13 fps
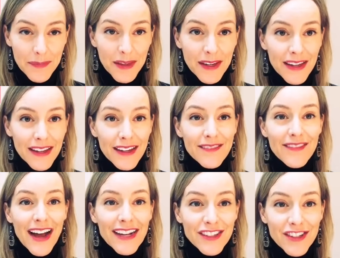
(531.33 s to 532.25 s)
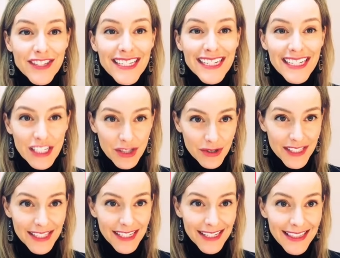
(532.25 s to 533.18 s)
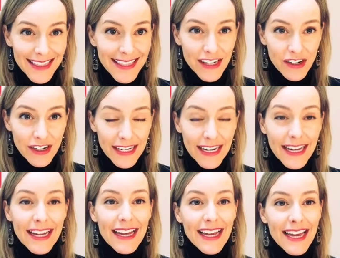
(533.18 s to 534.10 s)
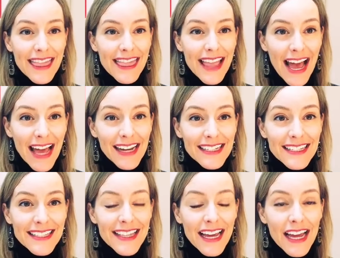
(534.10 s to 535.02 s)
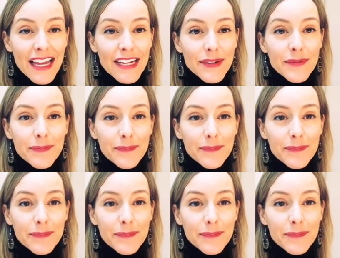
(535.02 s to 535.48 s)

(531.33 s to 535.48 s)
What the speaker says: In fact, there's an interesting theory, and that is that,